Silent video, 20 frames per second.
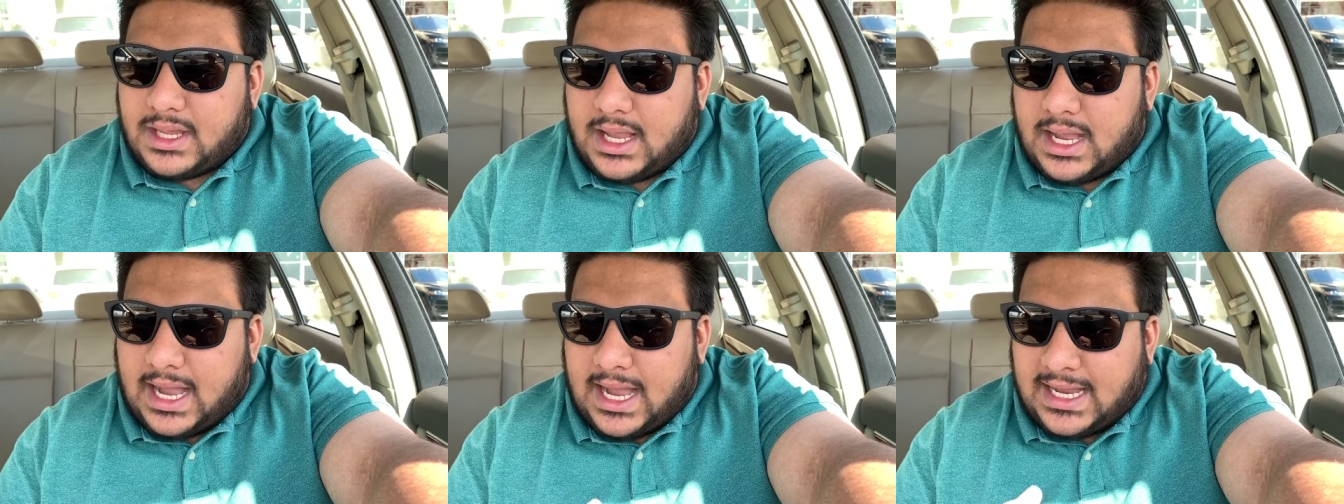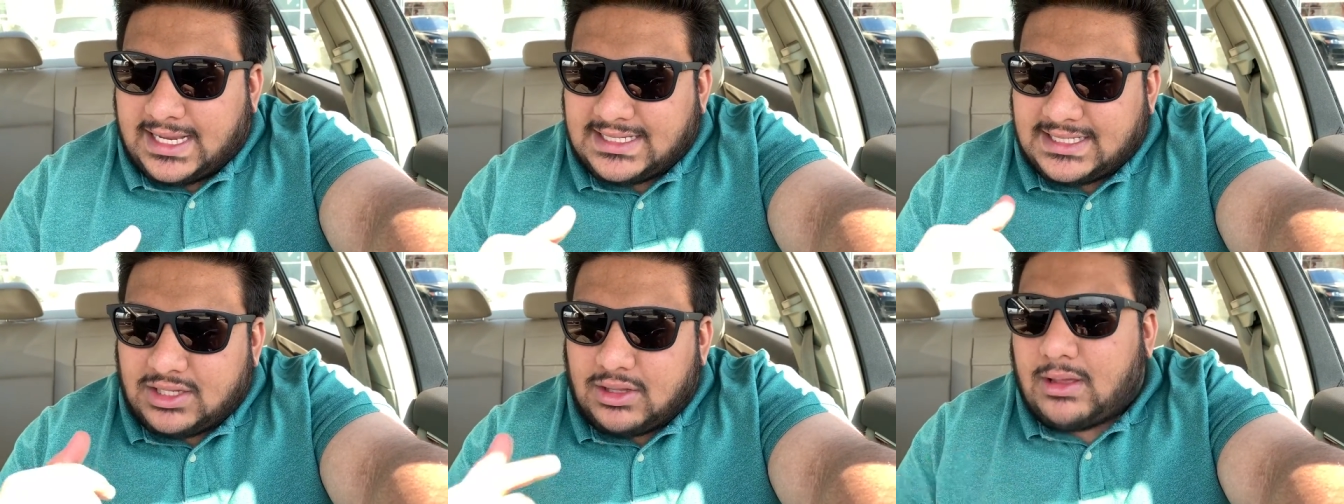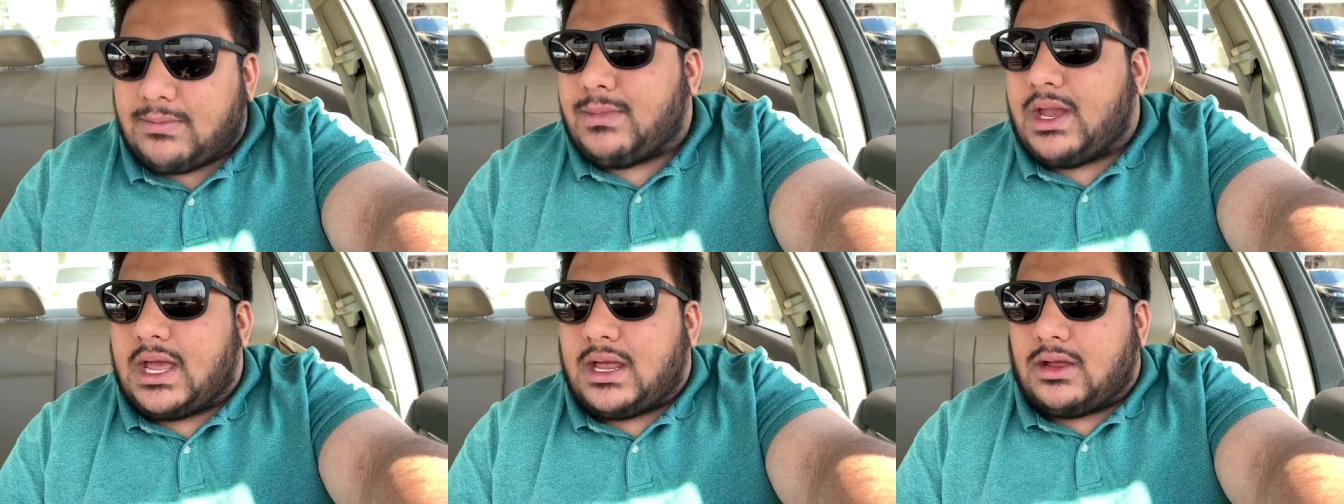I still
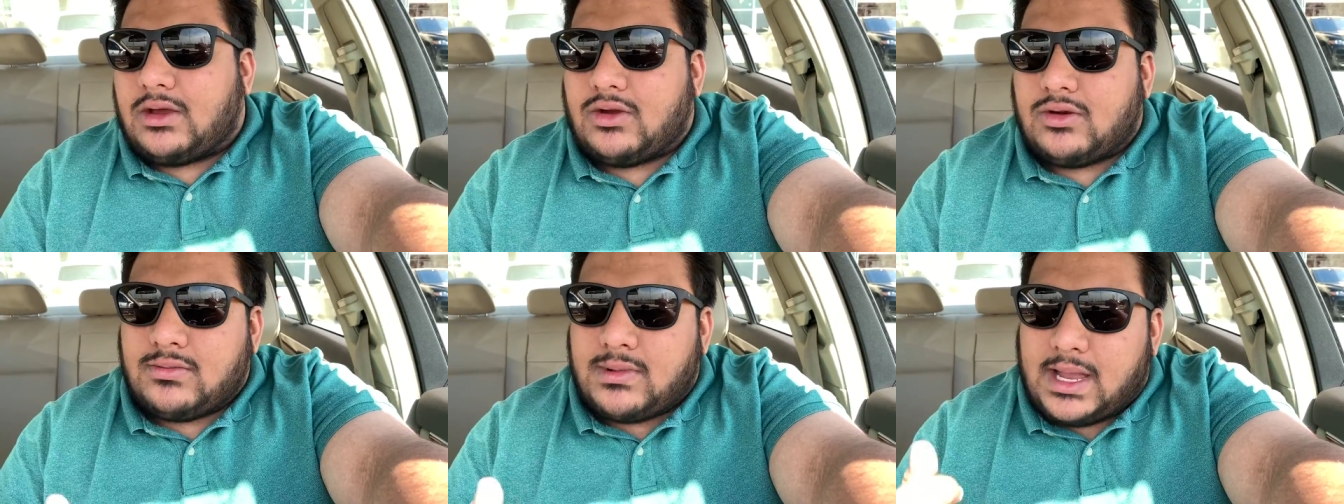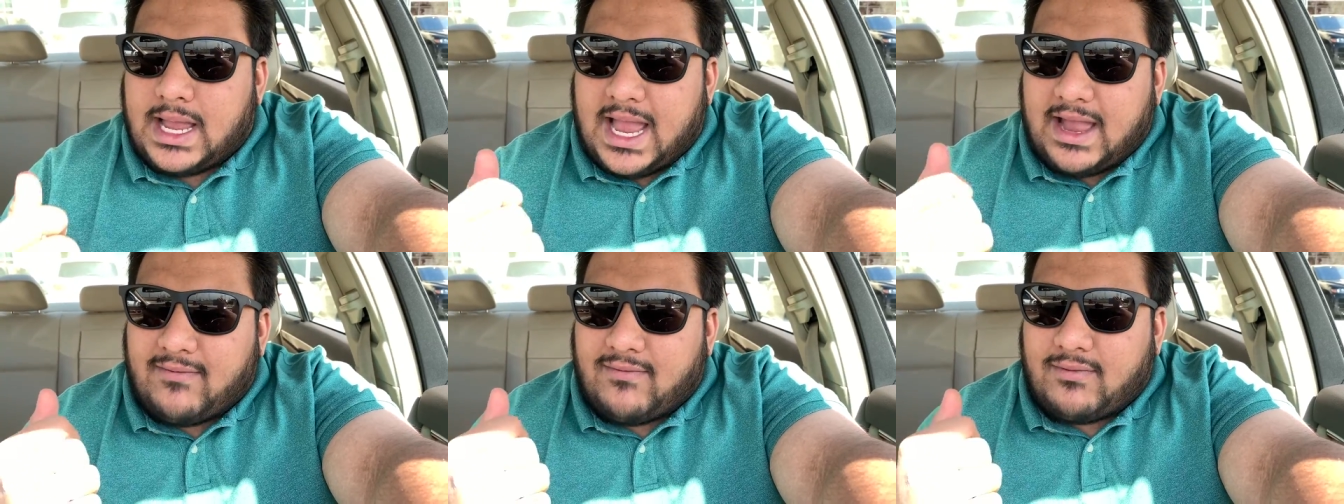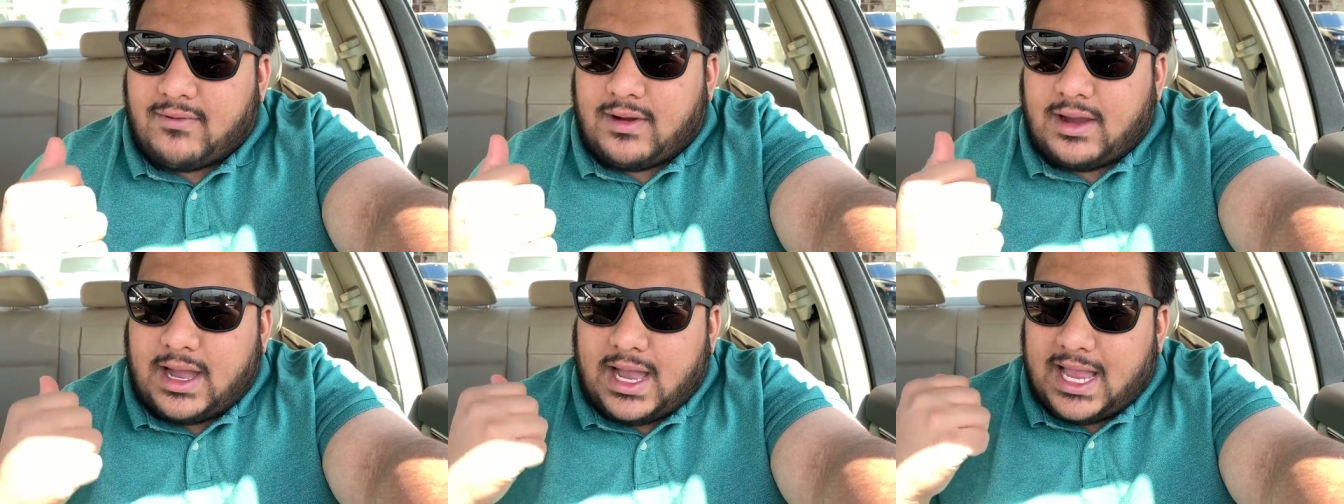am not home. I
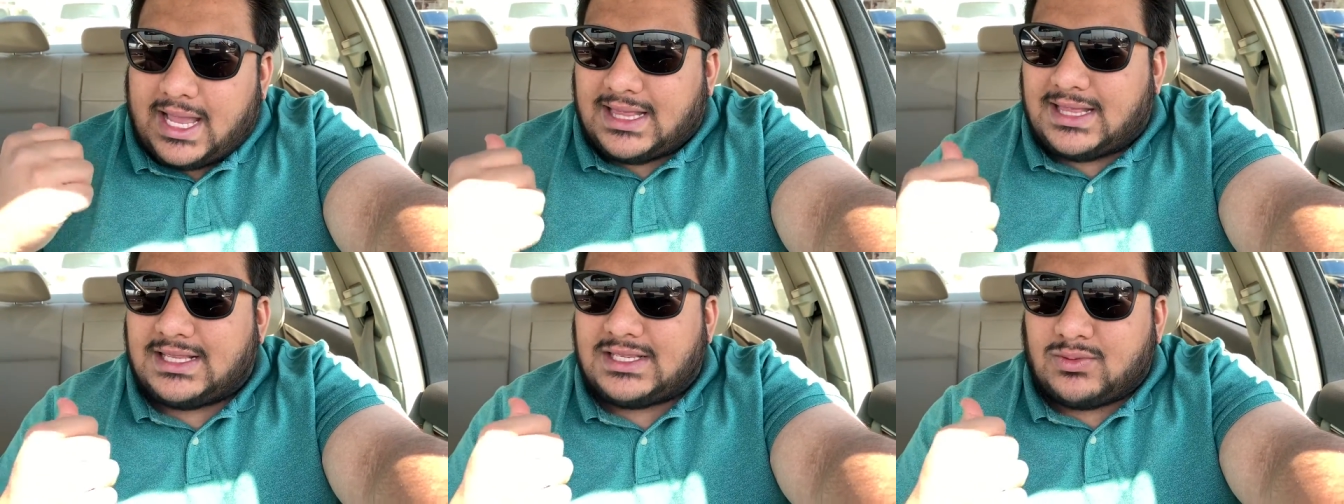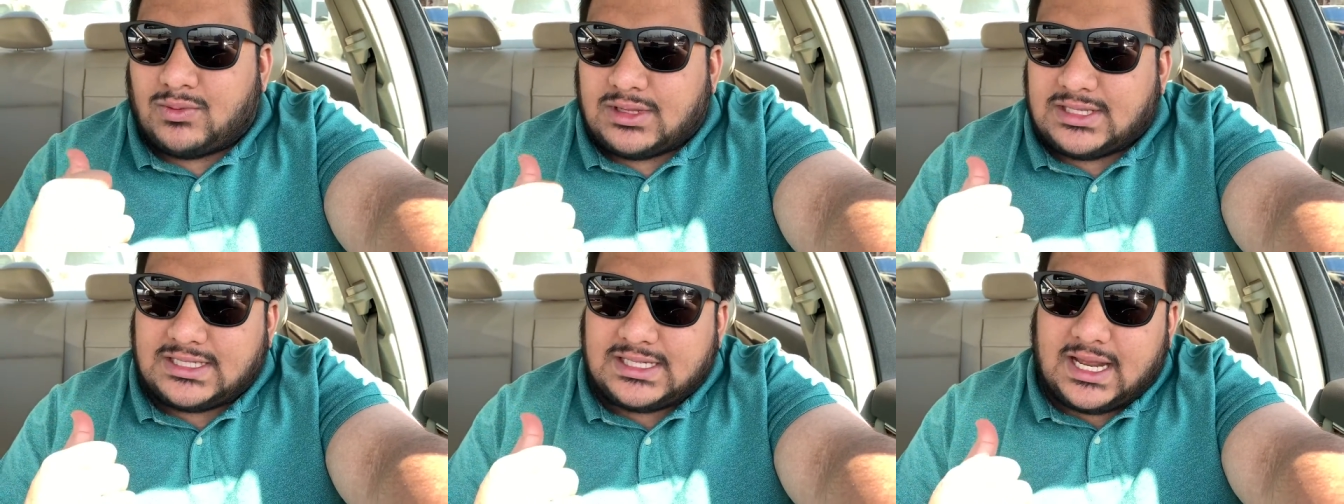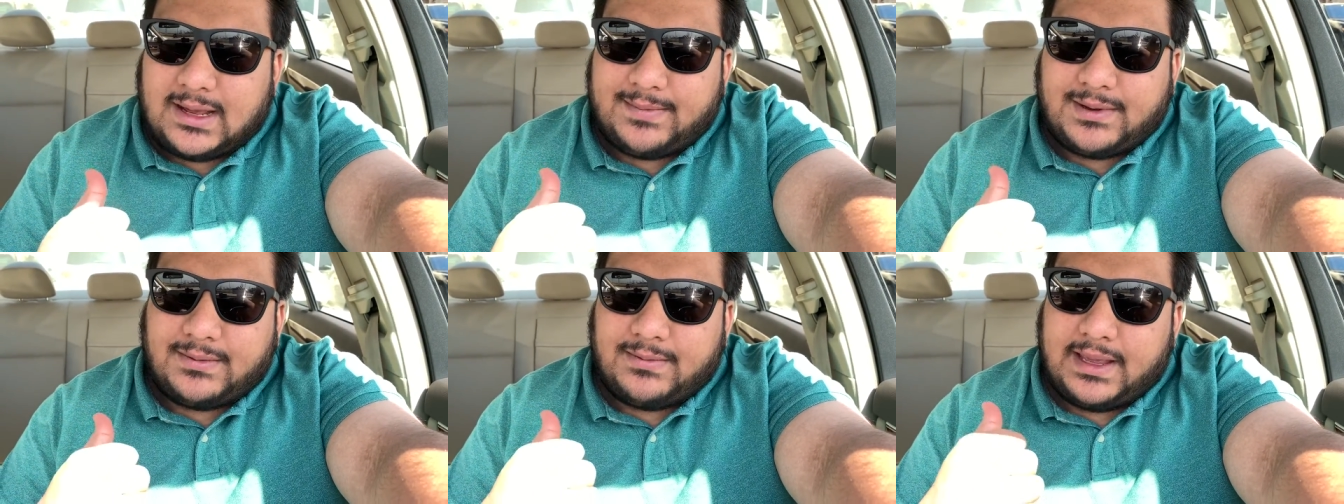had this one
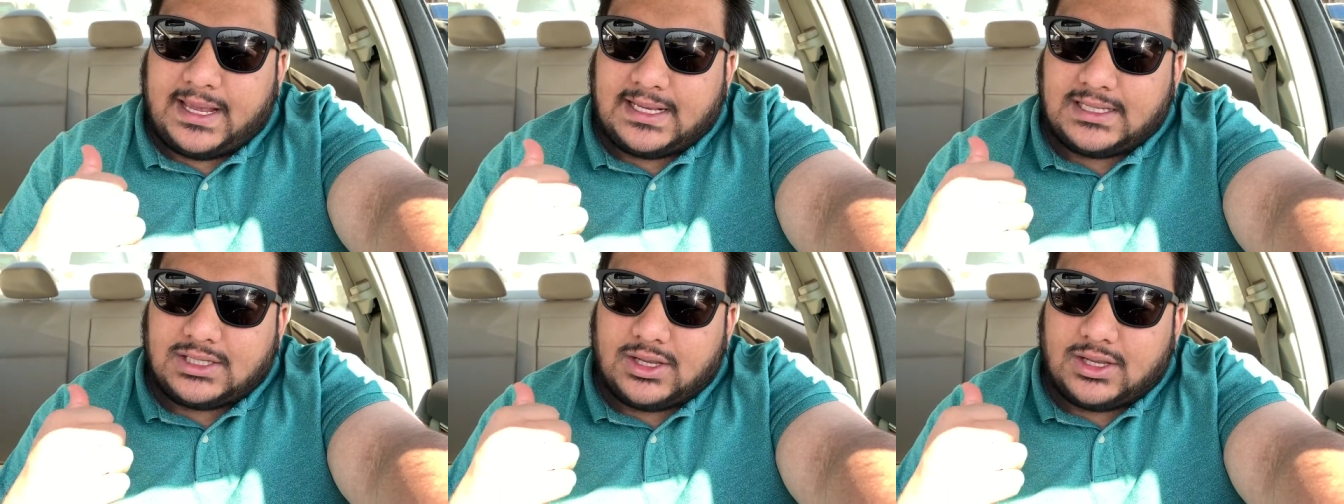stop to make.